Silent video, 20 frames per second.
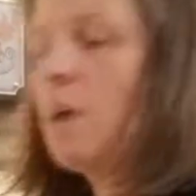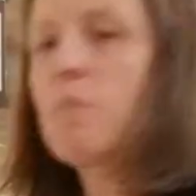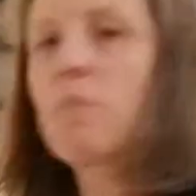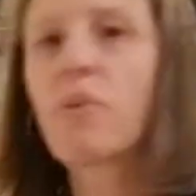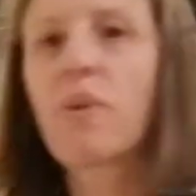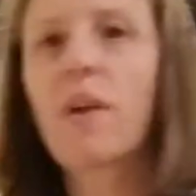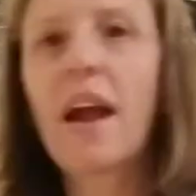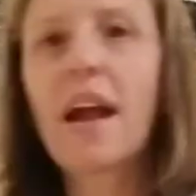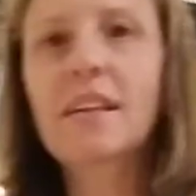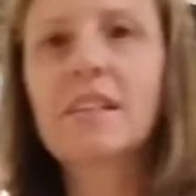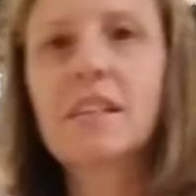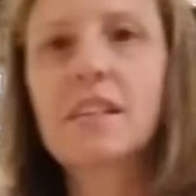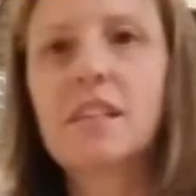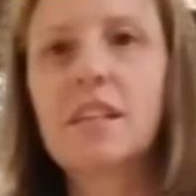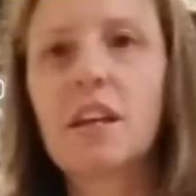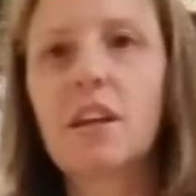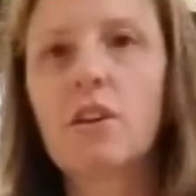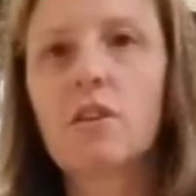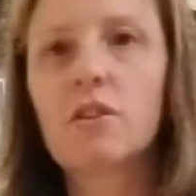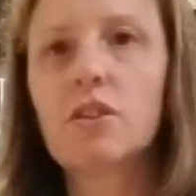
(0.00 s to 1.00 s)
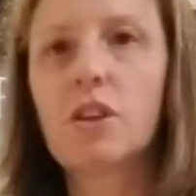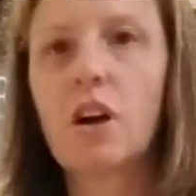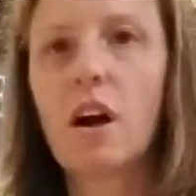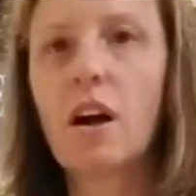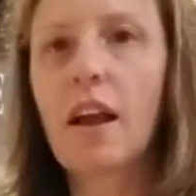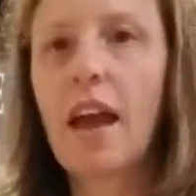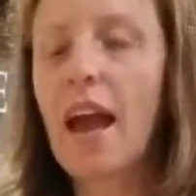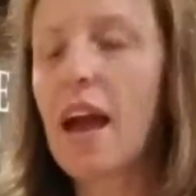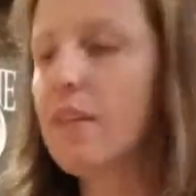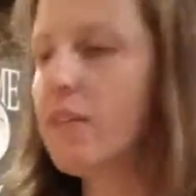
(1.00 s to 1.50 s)
practicing your
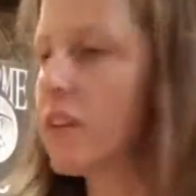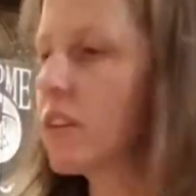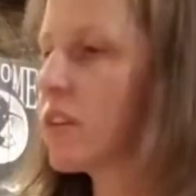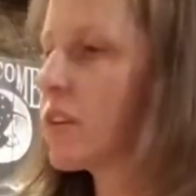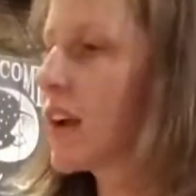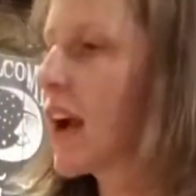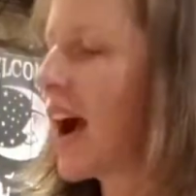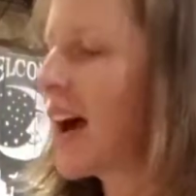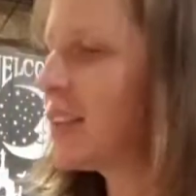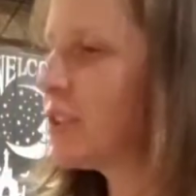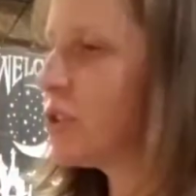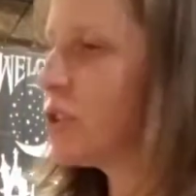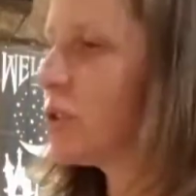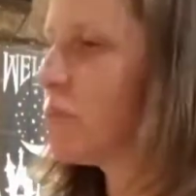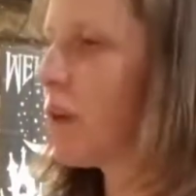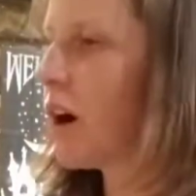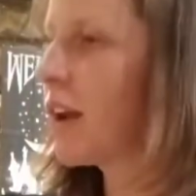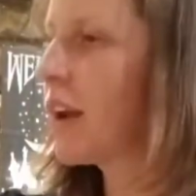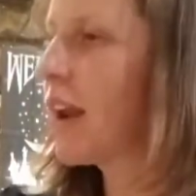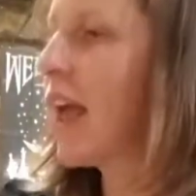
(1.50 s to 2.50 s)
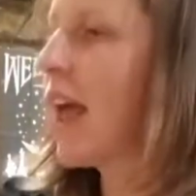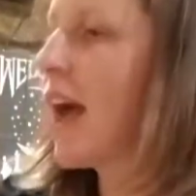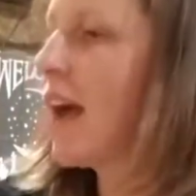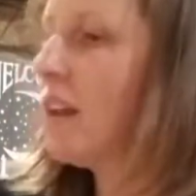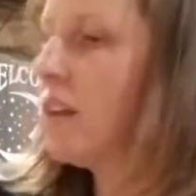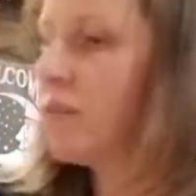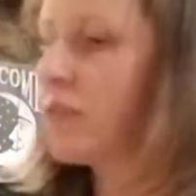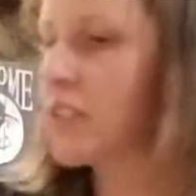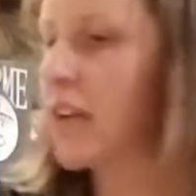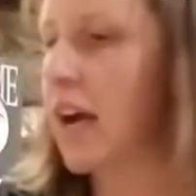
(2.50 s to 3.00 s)
dog having their costume on ahead
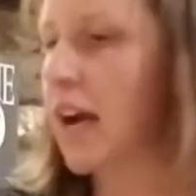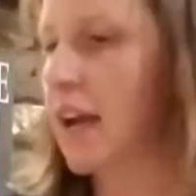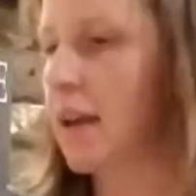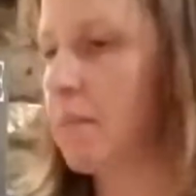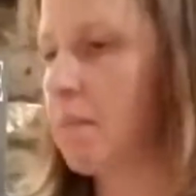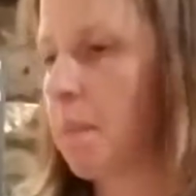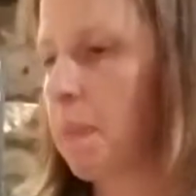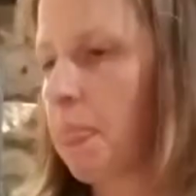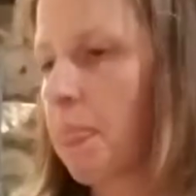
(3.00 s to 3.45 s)
of time.